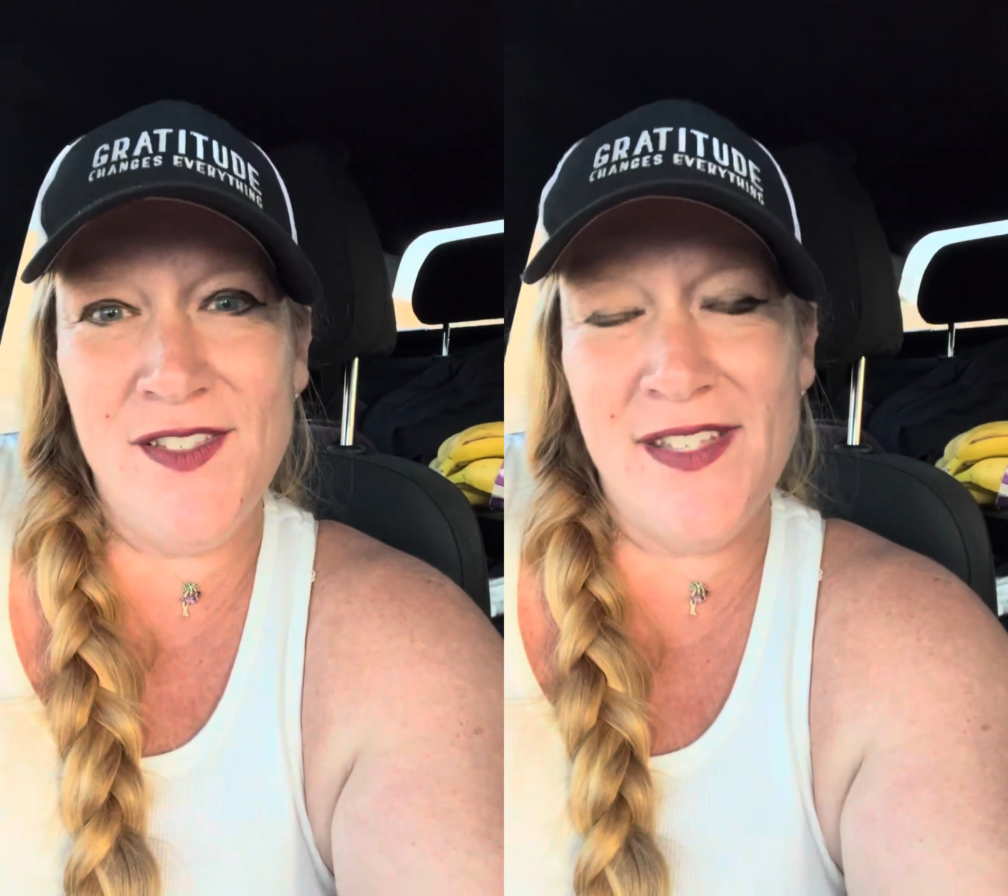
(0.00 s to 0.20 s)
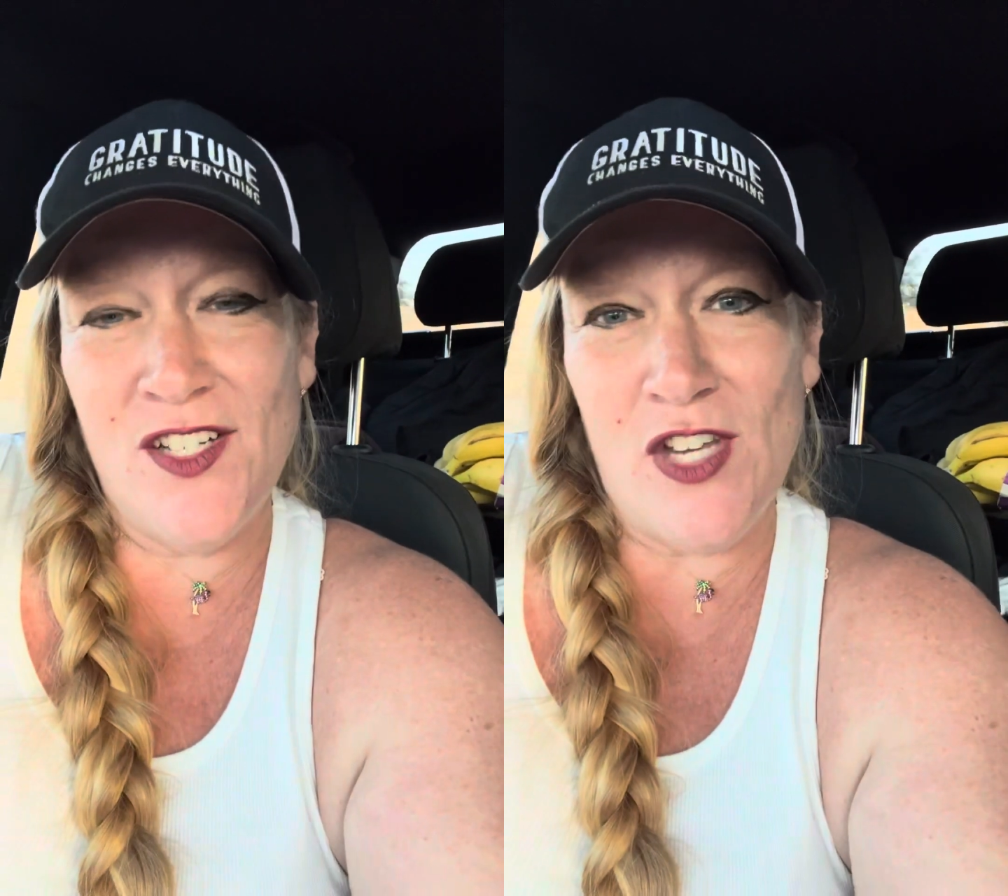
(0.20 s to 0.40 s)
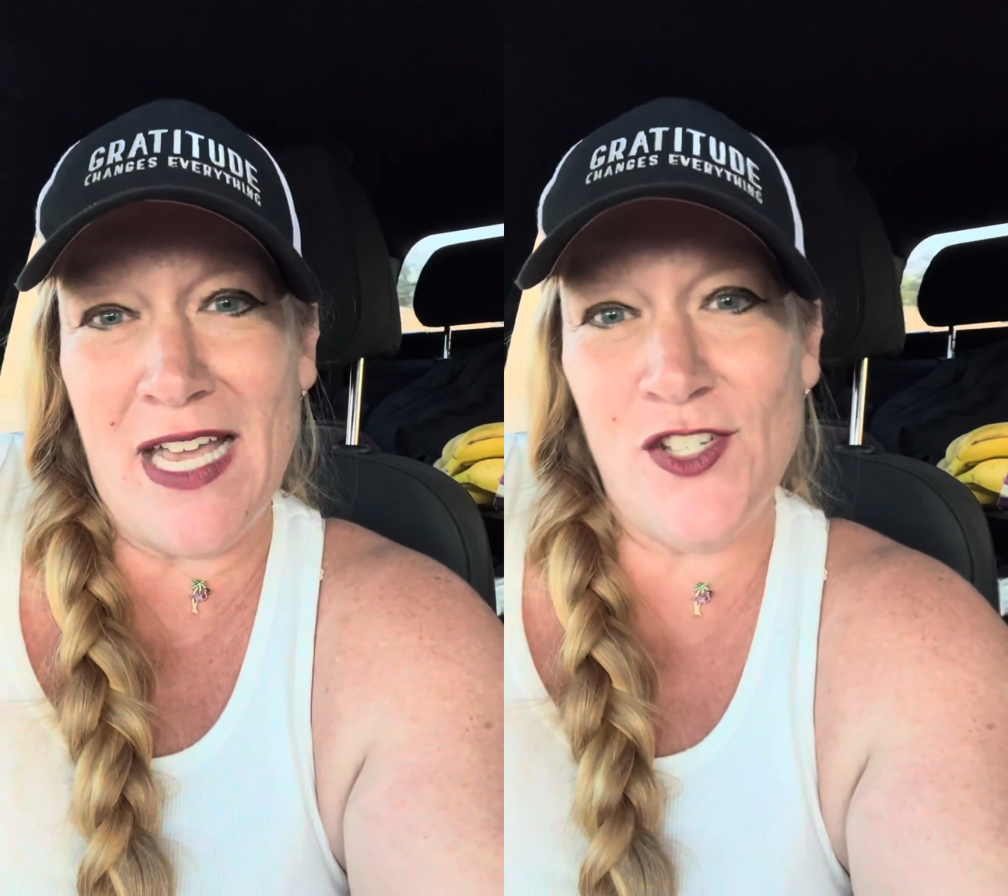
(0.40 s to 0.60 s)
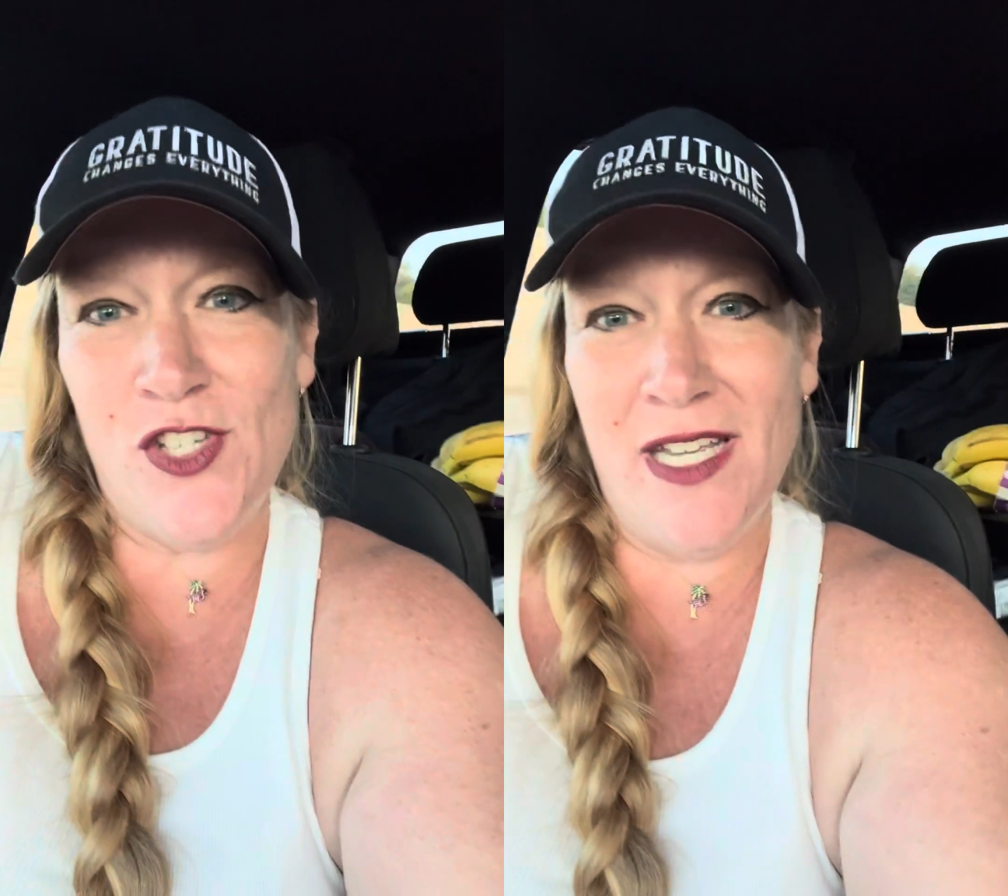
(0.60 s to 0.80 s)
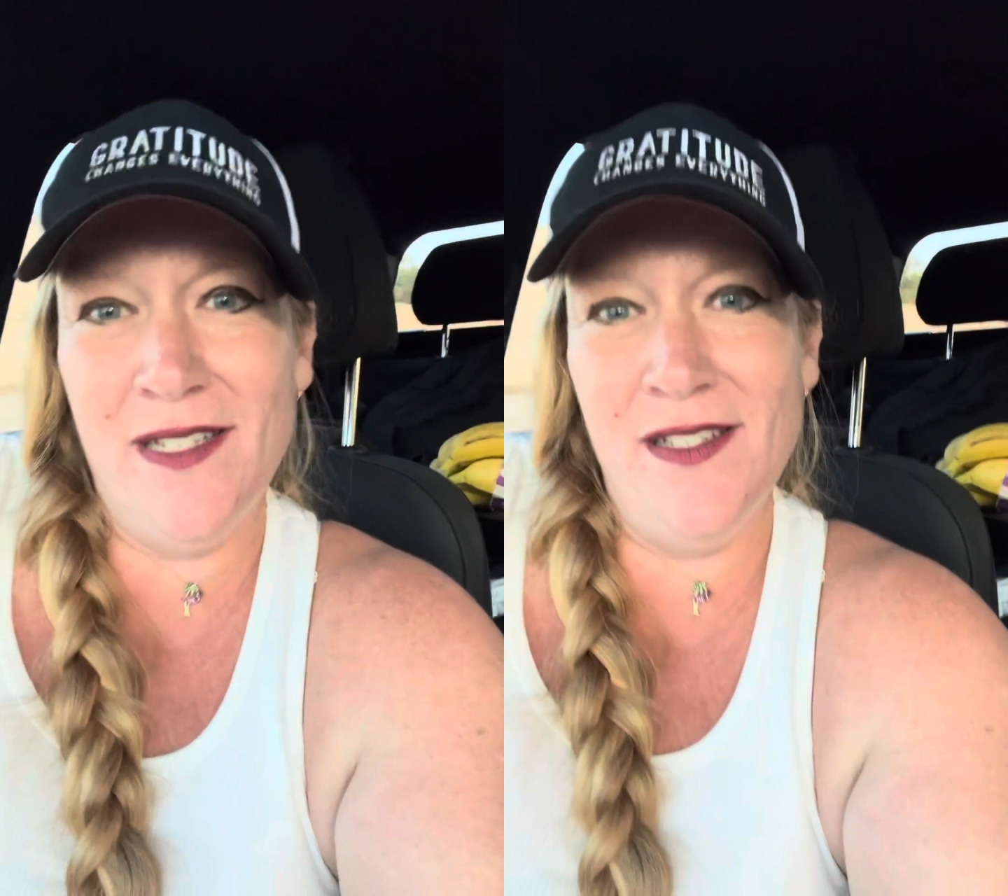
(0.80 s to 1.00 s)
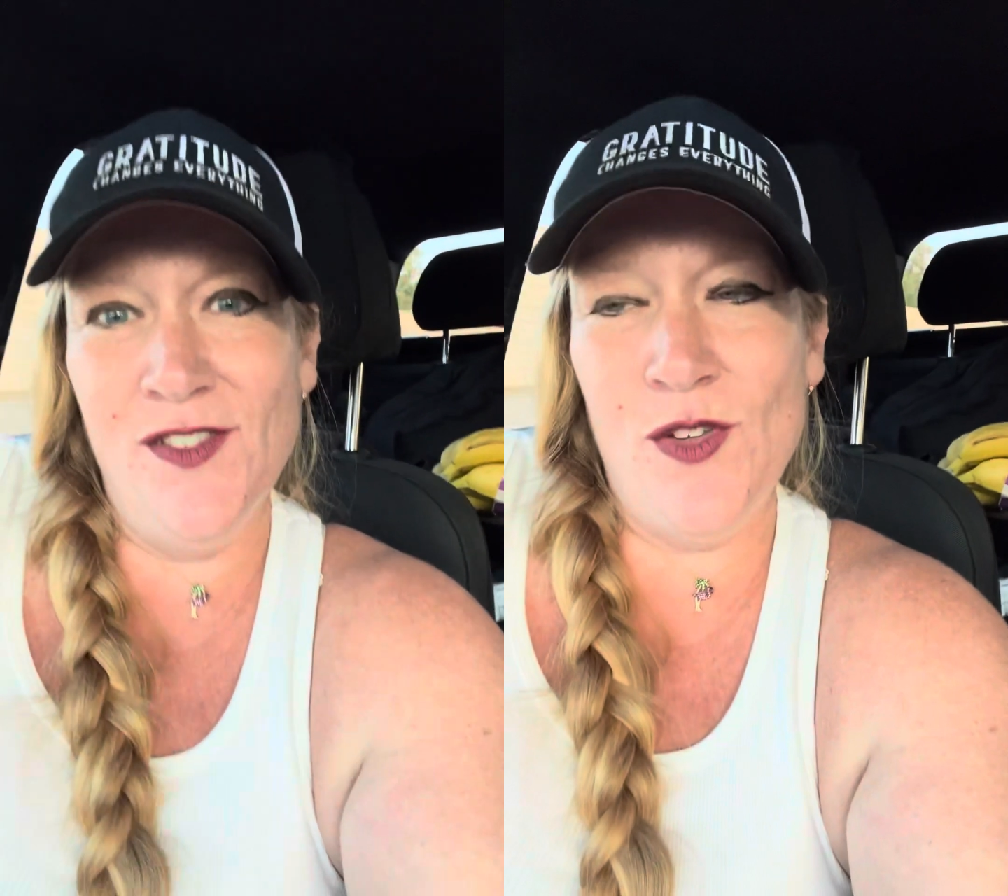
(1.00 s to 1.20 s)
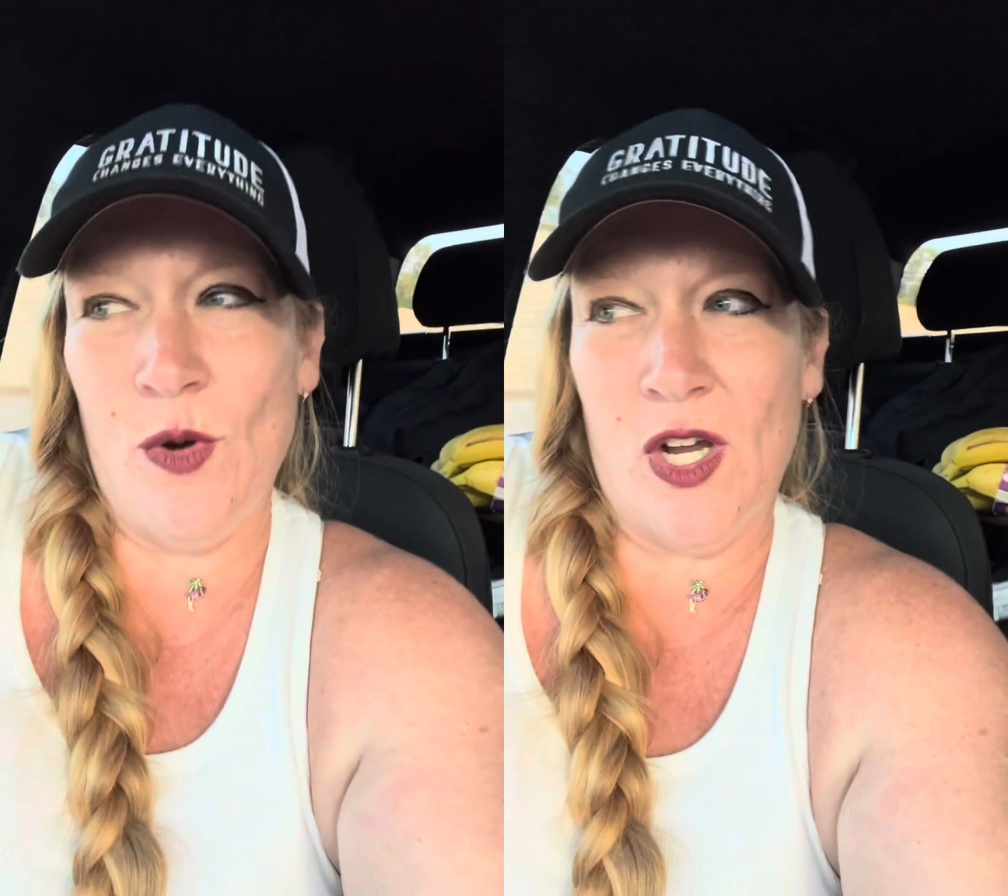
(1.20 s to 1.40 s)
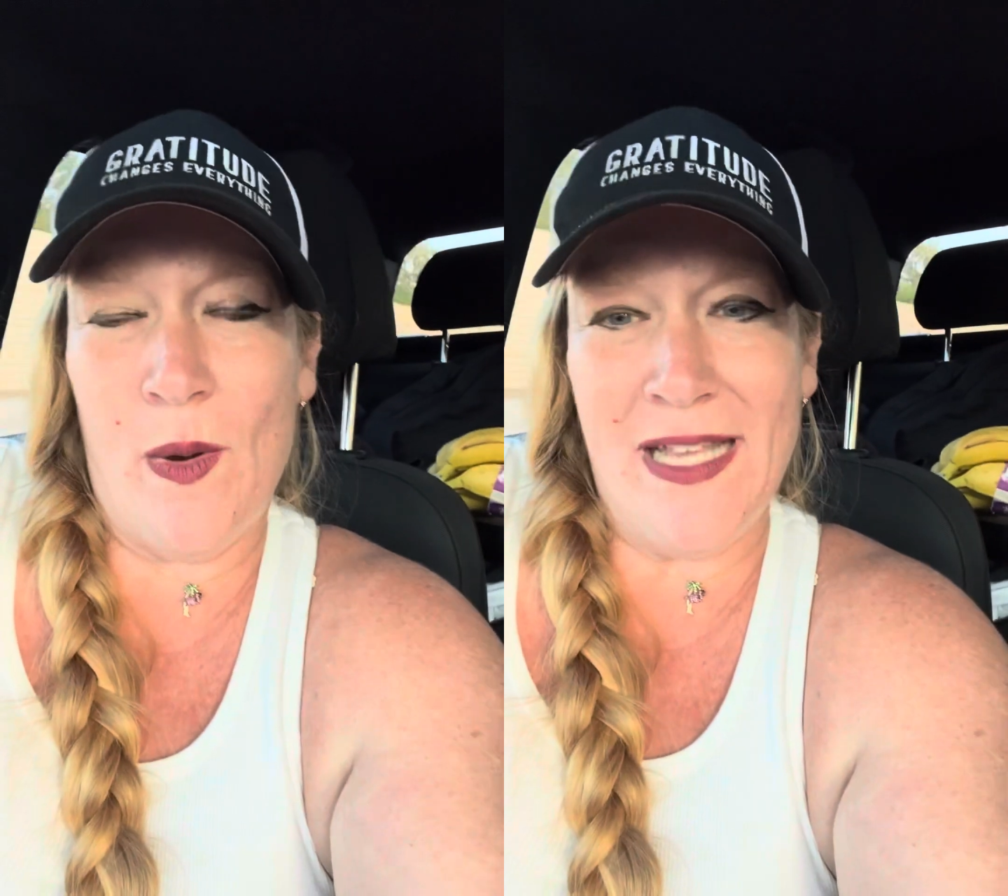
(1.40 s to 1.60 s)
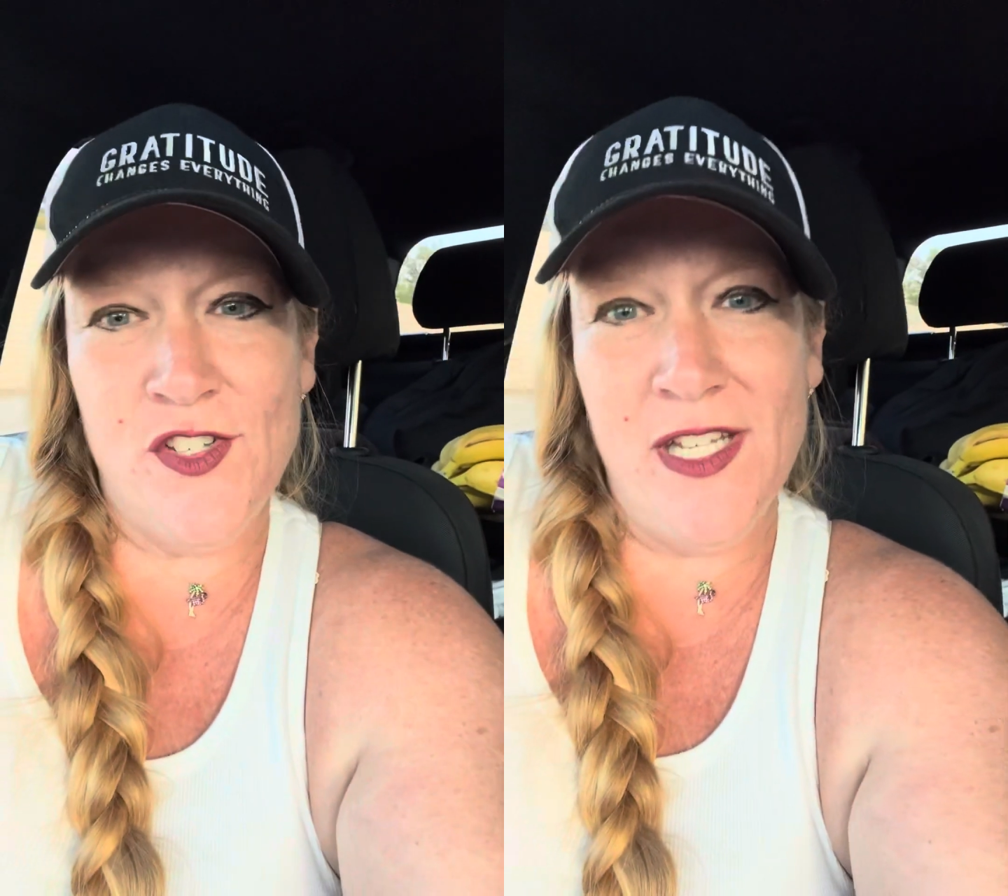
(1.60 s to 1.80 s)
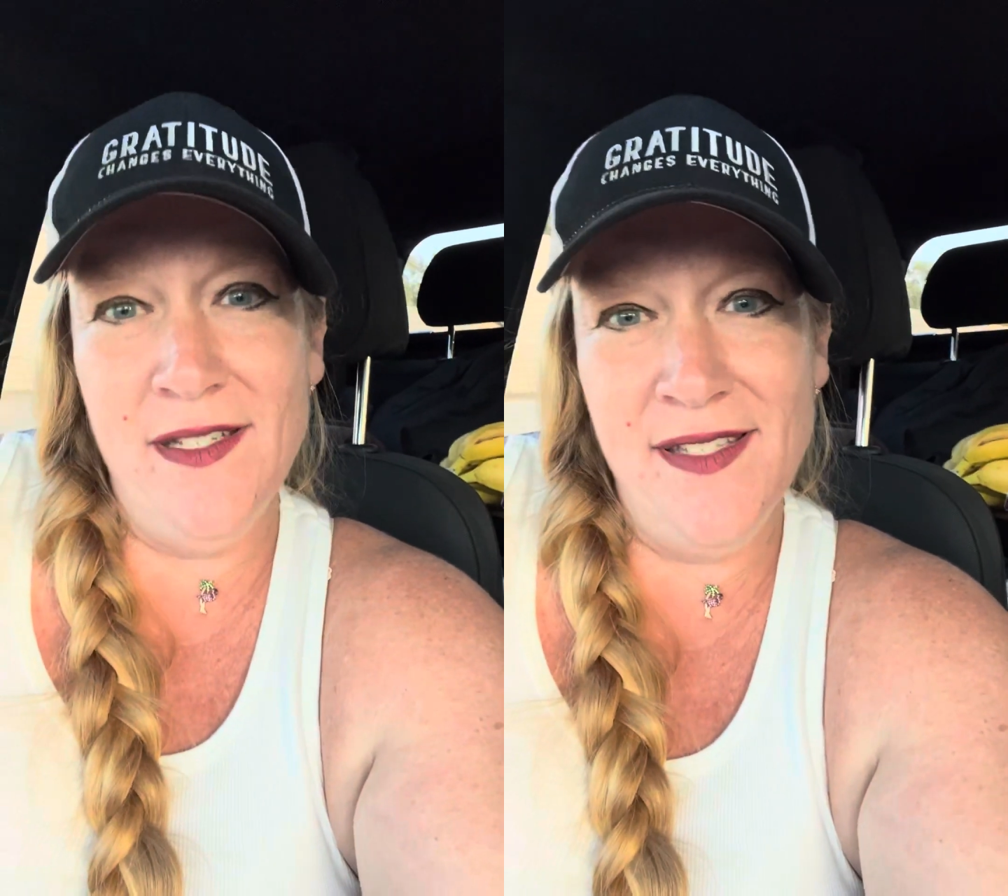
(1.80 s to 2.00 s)
suggestions, or
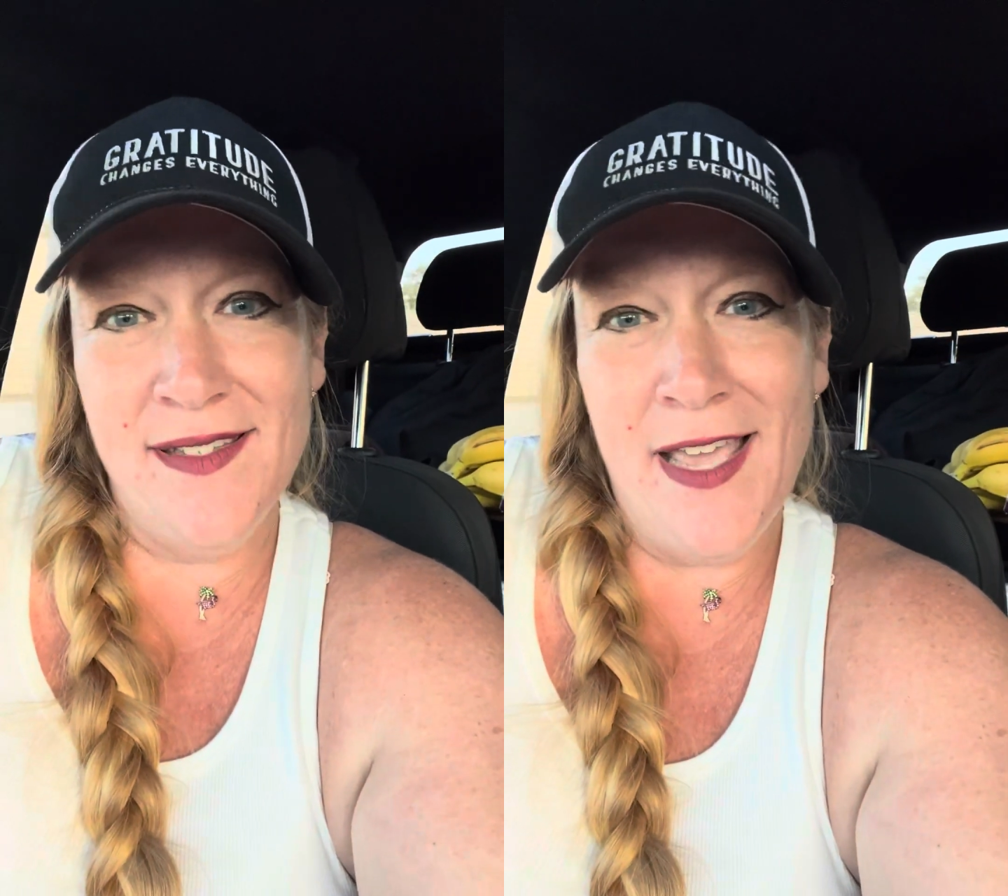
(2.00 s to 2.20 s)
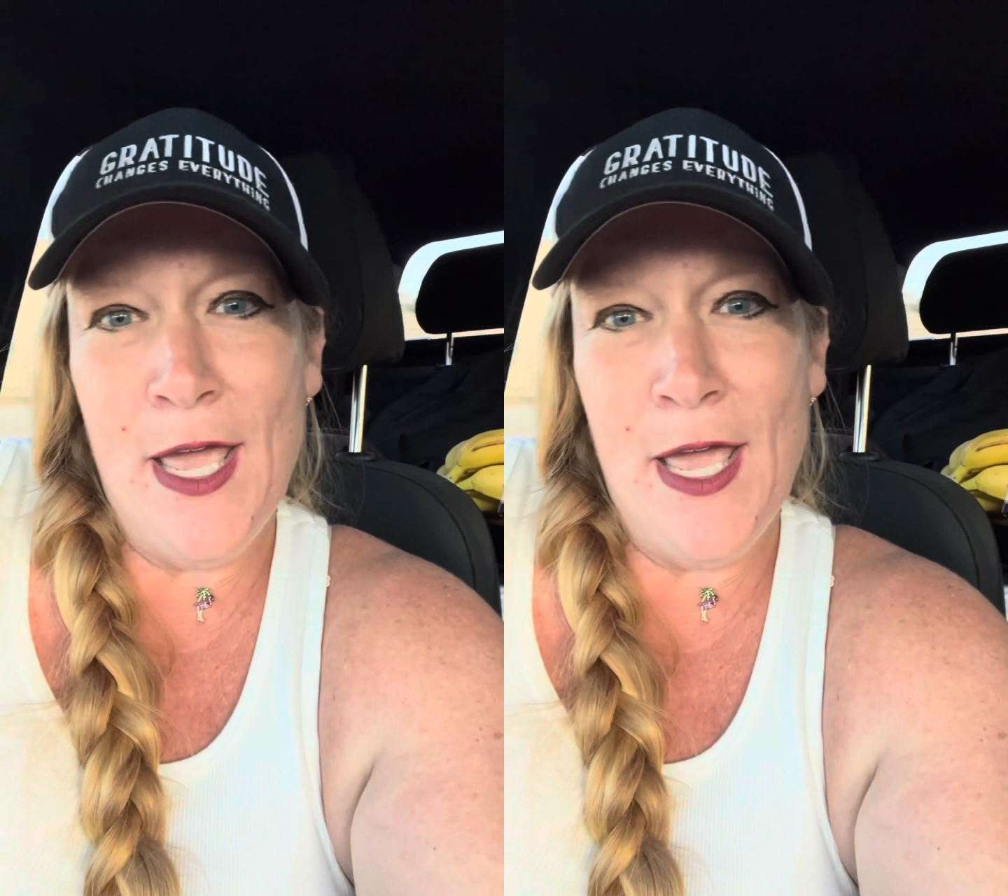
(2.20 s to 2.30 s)
questions,